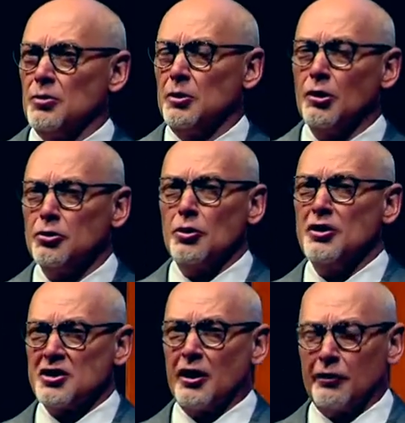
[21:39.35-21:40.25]
We don't do
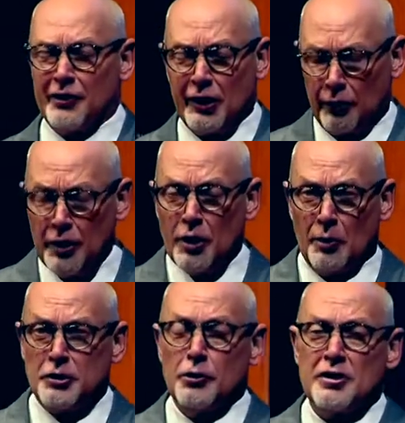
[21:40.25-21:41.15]
this out of guilt. We
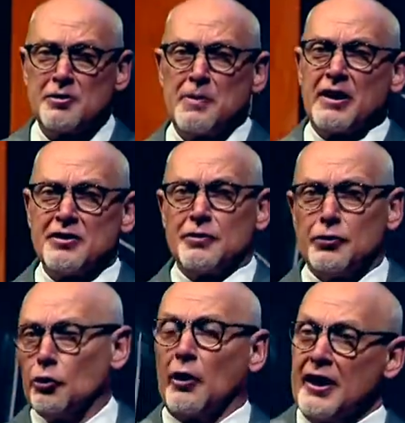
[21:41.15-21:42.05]
do this because of
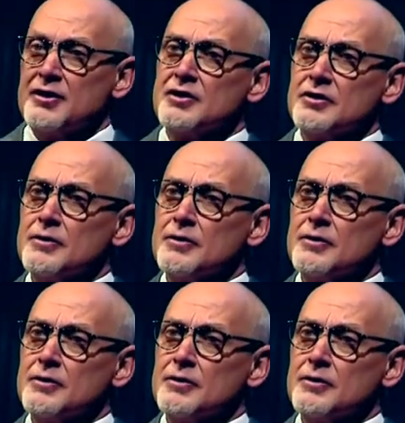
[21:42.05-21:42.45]
grace.